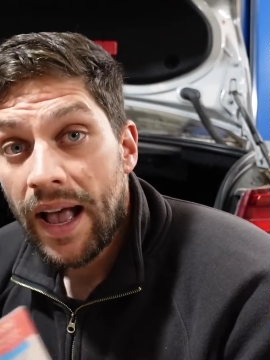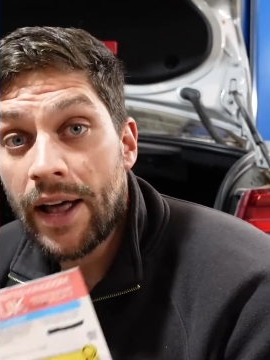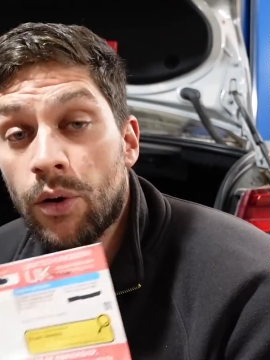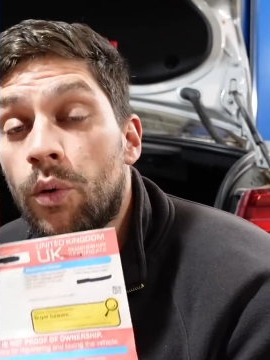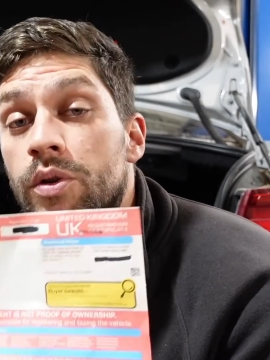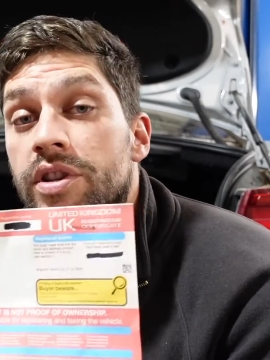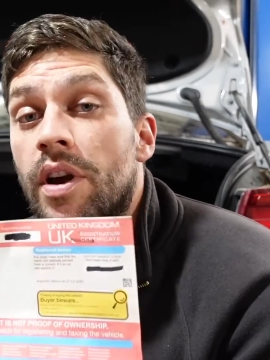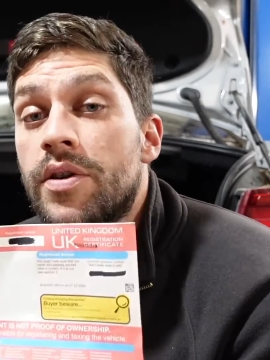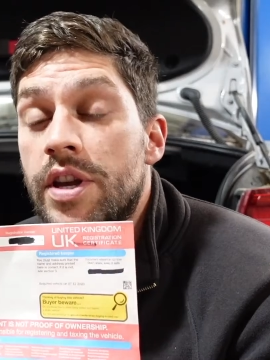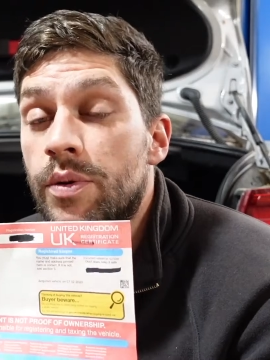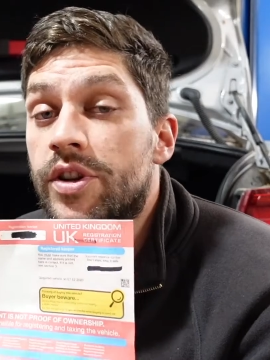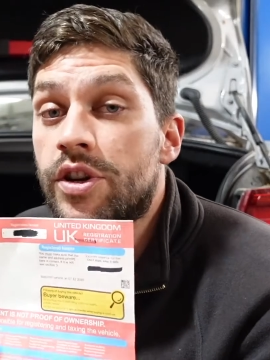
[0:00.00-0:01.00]
And also
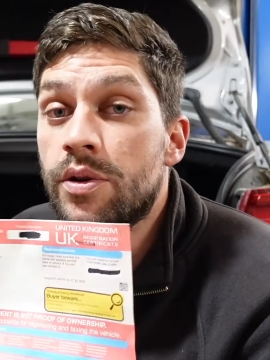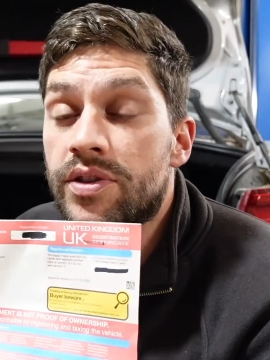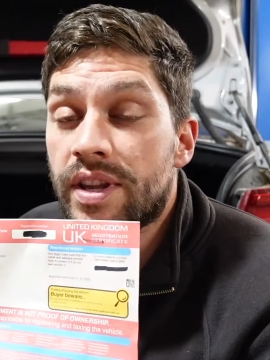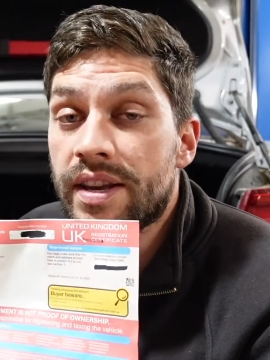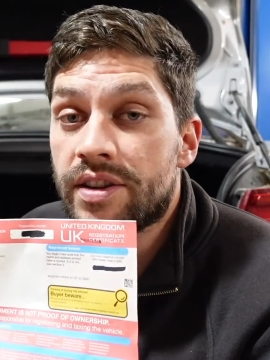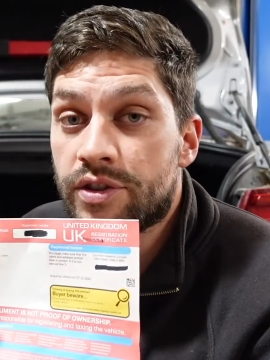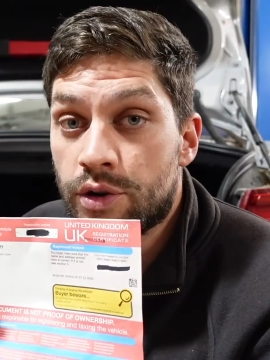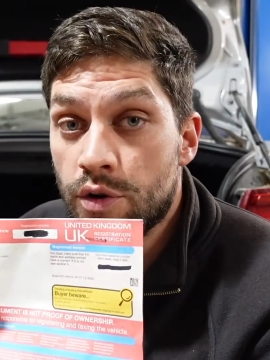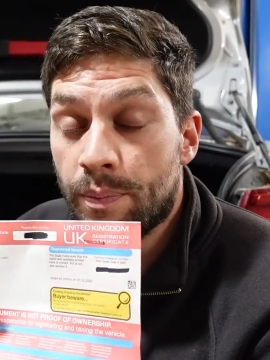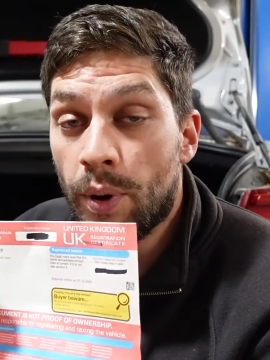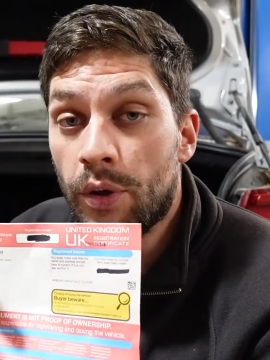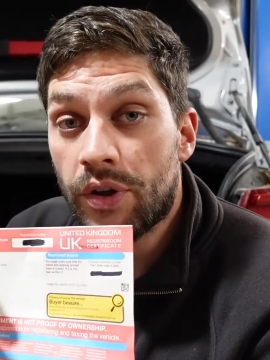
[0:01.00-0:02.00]
you would use this to
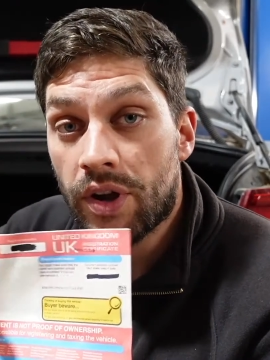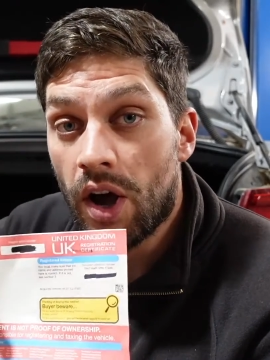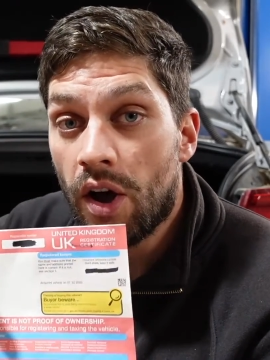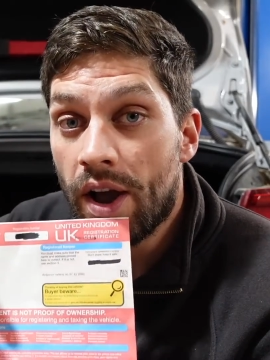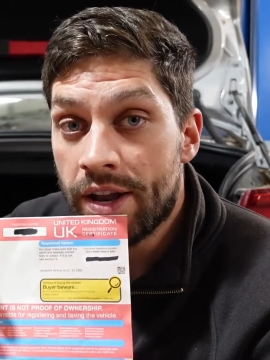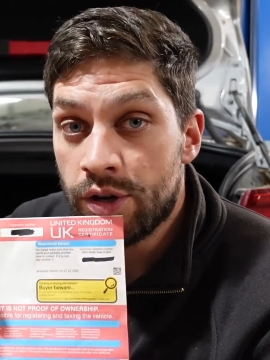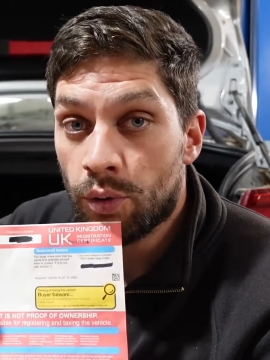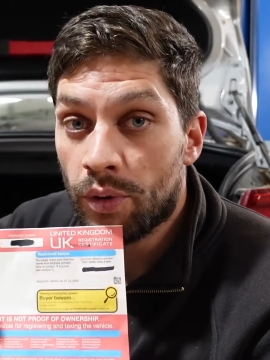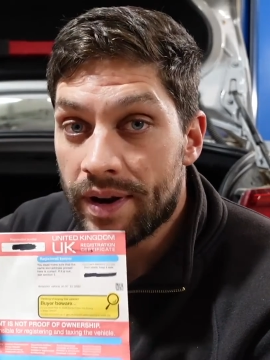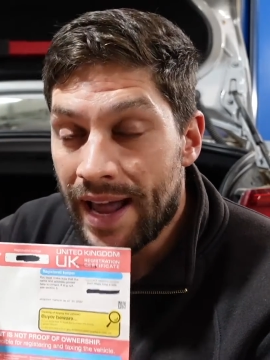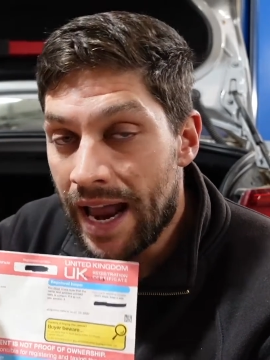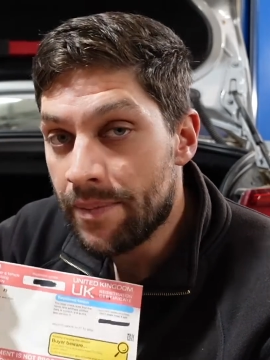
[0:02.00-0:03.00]
put the car in your
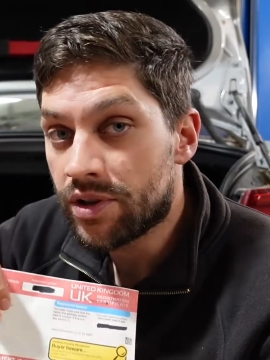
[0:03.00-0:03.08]
name.